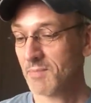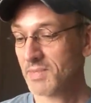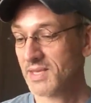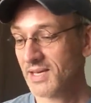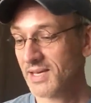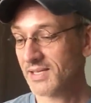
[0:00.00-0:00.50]

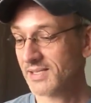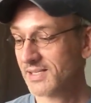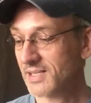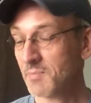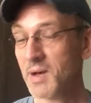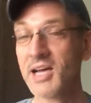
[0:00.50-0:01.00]

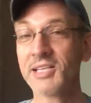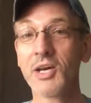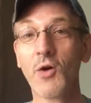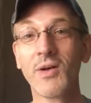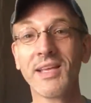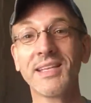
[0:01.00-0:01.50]
because upon
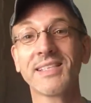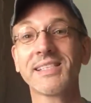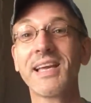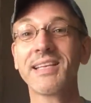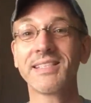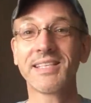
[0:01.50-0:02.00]
going in a
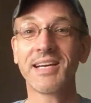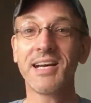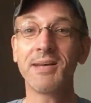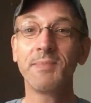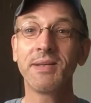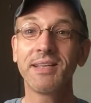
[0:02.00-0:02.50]
second
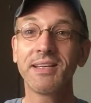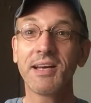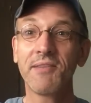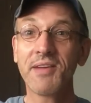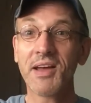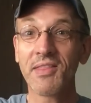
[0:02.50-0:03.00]
time,
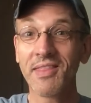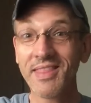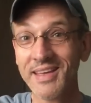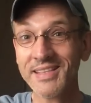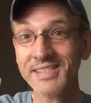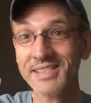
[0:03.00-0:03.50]
found
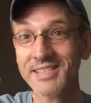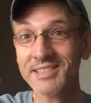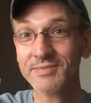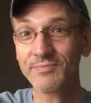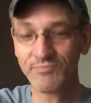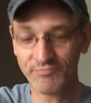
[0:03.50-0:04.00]

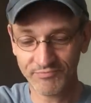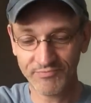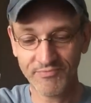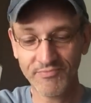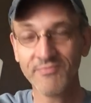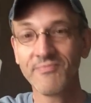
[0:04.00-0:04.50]
this
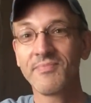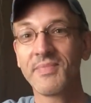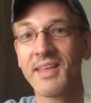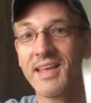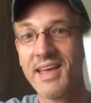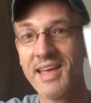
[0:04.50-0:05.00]

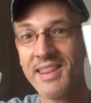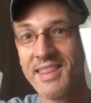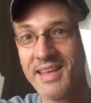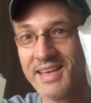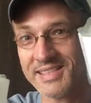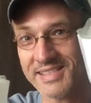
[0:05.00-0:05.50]
and
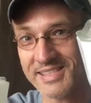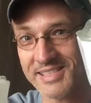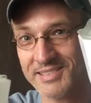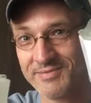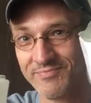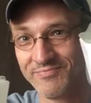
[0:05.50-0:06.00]

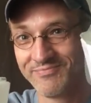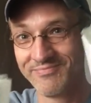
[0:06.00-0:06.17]
this.